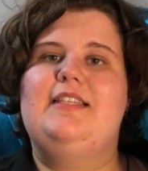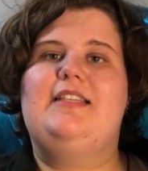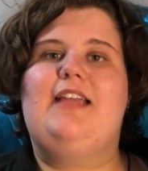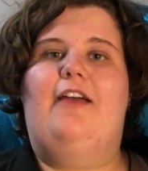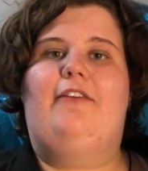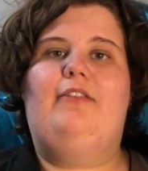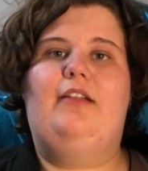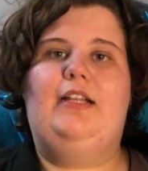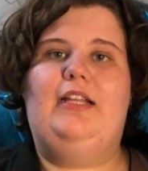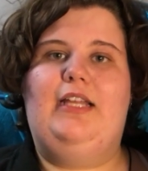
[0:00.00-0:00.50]
is
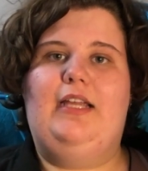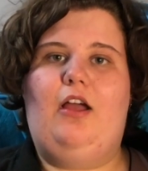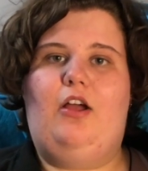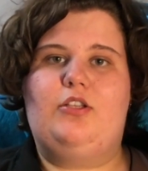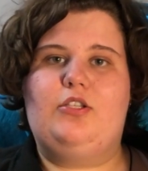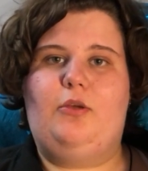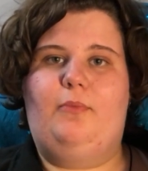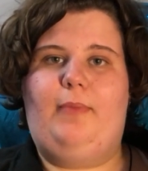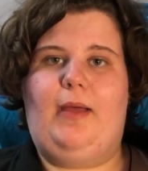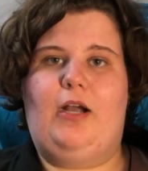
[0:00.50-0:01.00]
definitely
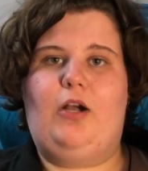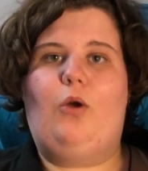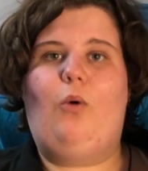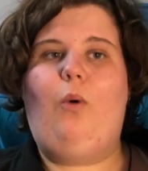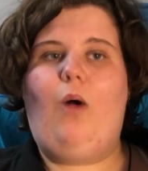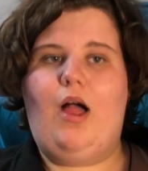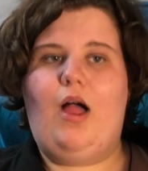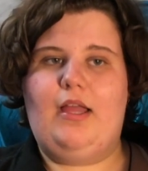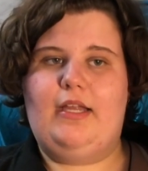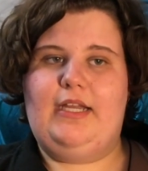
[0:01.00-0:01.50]
also better
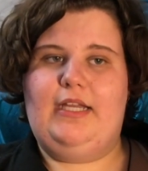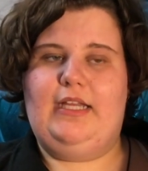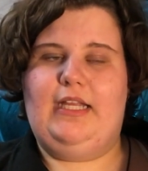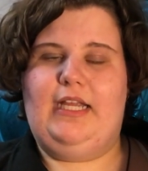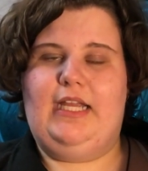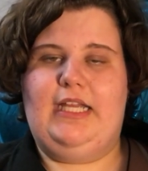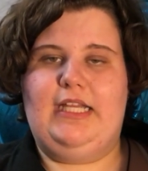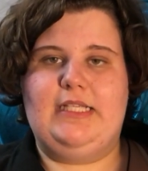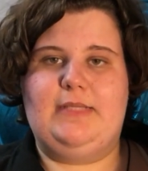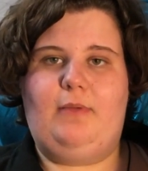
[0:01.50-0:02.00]
quality
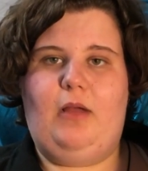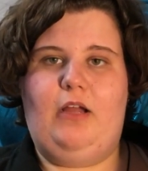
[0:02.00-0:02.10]
than kids